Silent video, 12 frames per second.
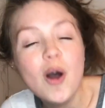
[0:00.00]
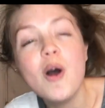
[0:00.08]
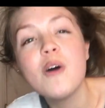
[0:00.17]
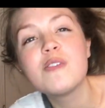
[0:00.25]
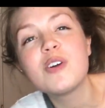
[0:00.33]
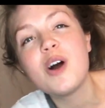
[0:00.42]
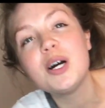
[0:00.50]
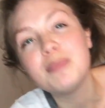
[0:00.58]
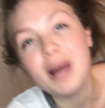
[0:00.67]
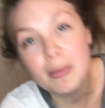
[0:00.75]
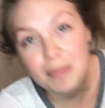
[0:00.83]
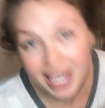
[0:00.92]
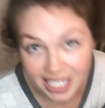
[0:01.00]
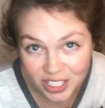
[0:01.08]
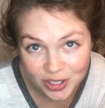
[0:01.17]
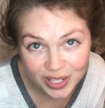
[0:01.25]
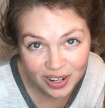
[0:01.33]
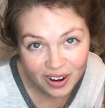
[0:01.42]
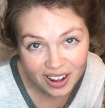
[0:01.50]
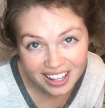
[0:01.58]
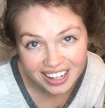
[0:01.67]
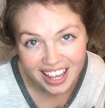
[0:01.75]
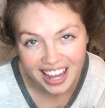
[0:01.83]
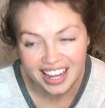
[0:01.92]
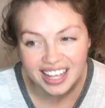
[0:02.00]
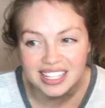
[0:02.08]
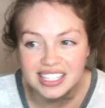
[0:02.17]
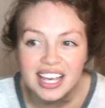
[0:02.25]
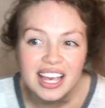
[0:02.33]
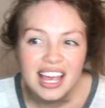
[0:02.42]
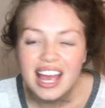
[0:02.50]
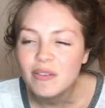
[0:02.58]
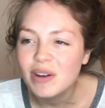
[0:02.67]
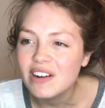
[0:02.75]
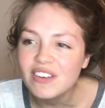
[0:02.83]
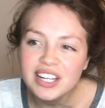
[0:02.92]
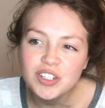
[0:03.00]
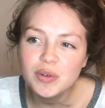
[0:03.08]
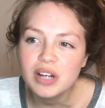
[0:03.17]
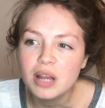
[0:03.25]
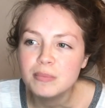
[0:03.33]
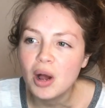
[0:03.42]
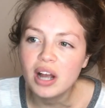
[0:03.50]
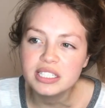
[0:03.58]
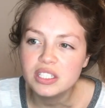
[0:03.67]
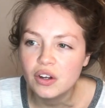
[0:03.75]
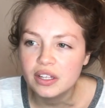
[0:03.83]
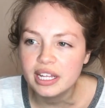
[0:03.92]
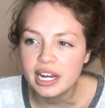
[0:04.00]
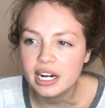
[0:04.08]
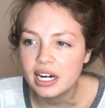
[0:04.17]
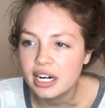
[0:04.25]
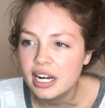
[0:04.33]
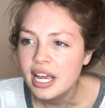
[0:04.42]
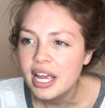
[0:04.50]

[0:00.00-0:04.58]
over on my Patreon, and whenever I do an unboxing on there,